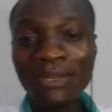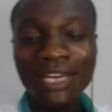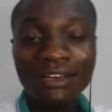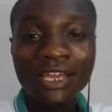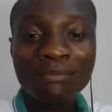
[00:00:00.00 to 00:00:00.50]
have
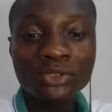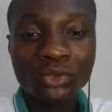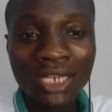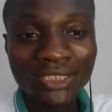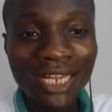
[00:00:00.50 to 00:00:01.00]
been able
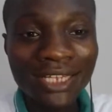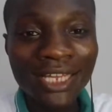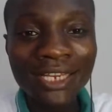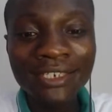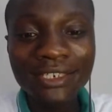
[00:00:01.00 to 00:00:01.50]
to
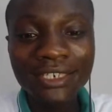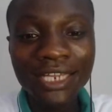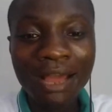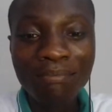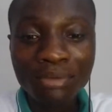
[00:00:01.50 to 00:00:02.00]
ascertain
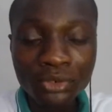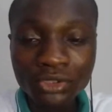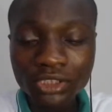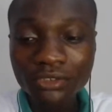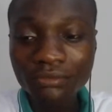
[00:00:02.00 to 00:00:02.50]
the
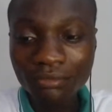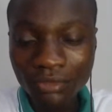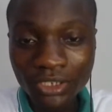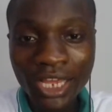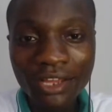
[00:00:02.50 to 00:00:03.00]
approach,
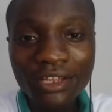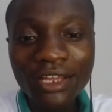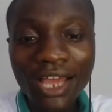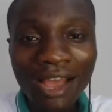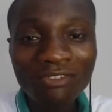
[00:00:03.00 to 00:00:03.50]
yeah,
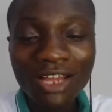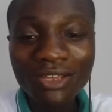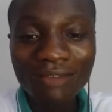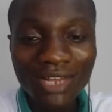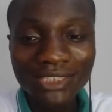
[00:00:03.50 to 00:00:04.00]
after
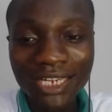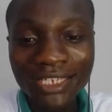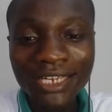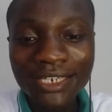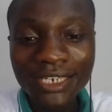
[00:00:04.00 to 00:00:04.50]
you have
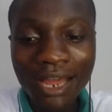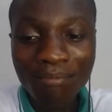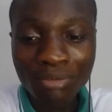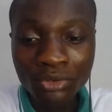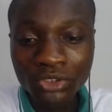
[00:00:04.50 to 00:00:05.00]
ascertained the
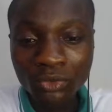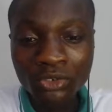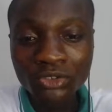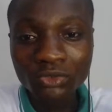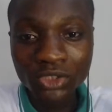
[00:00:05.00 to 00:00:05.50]
approach you
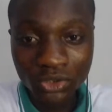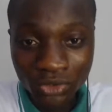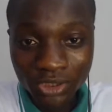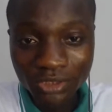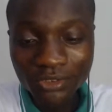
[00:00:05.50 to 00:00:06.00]
want to
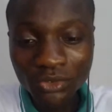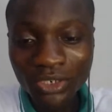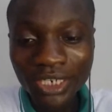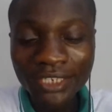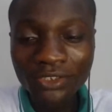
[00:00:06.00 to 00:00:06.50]
use to
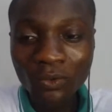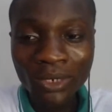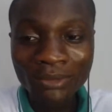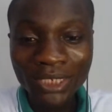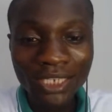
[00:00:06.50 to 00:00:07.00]
create your
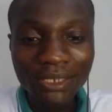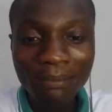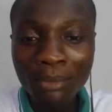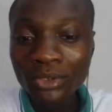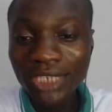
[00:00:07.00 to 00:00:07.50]
website,
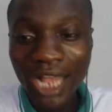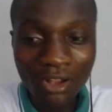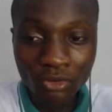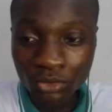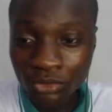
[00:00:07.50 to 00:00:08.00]
both
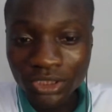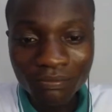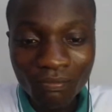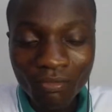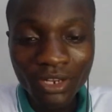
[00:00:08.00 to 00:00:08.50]
are good.
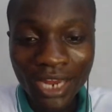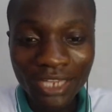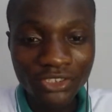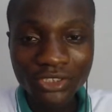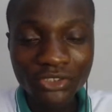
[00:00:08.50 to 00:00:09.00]

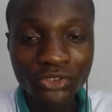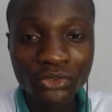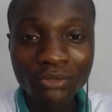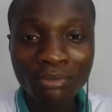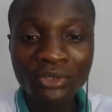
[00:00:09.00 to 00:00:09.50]
That's just the
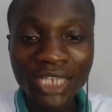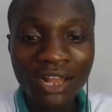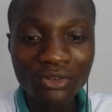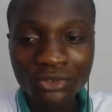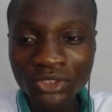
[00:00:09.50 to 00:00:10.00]
truth. Both
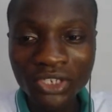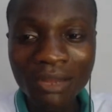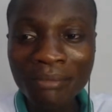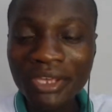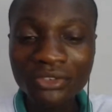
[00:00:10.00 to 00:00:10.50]
are good. You
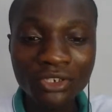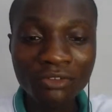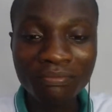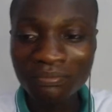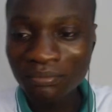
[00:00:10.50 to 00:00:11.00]
can make use
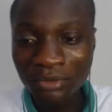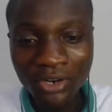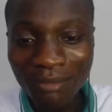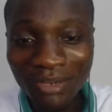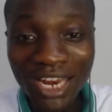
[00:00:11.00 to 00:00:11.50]
of
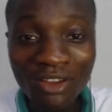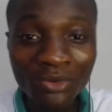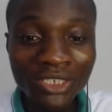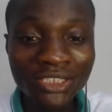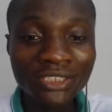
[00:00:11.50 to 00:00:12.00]
programming
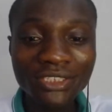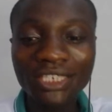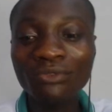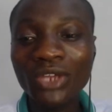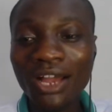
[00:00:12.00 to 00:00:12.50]
languages
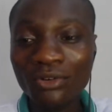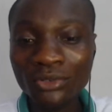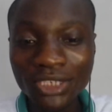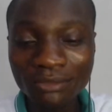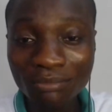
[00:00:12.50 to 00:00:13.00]
if you are
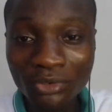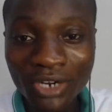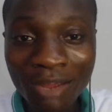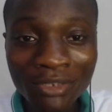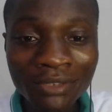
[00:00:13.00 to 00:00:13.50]
good in
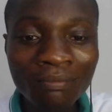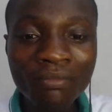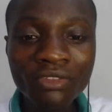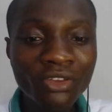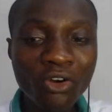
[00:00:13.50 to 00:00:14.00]
programming,
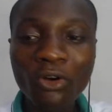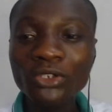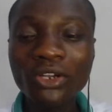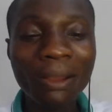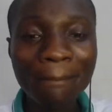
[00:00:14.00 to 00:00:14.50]
or
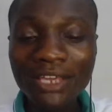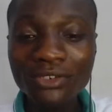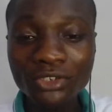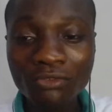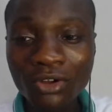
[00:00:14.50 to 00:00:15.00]
you can
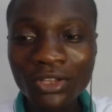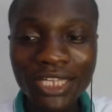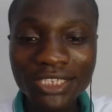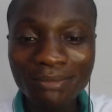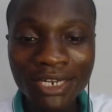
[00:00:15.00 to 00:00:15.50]
make use of
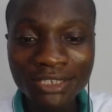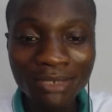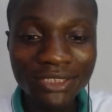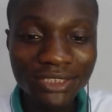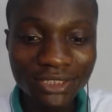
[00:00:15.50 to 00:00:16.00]
content
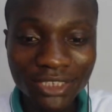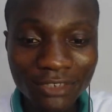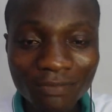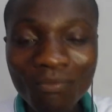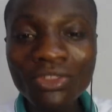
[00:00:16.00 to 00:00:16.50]
management
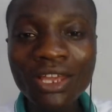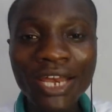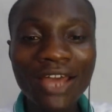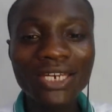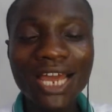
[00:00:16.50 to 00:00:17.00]
system.
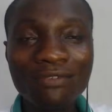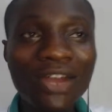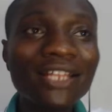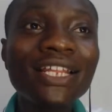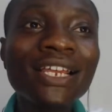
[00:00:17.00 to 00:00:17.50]
Now, the
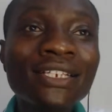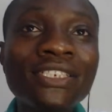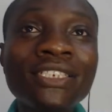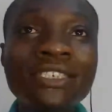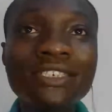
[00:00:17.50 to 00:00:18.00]

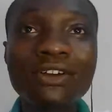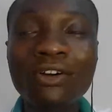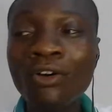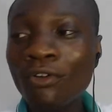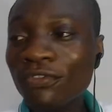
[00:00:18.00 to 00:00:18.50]
advantages
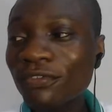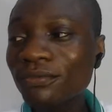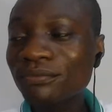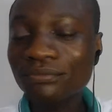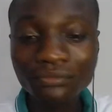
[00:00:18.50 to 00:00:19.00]
of
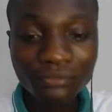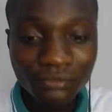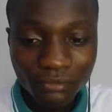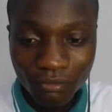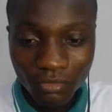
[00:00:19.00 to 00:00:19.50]

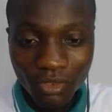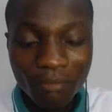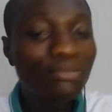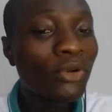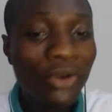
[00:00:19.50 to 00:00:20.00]

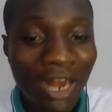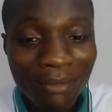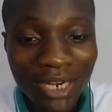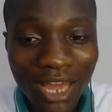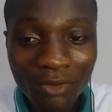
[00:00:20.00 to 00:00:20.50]

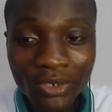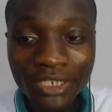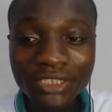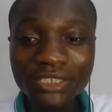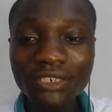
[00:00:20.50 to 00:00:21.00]
programming
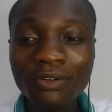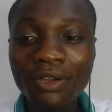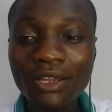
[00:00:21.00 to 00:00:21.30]
language,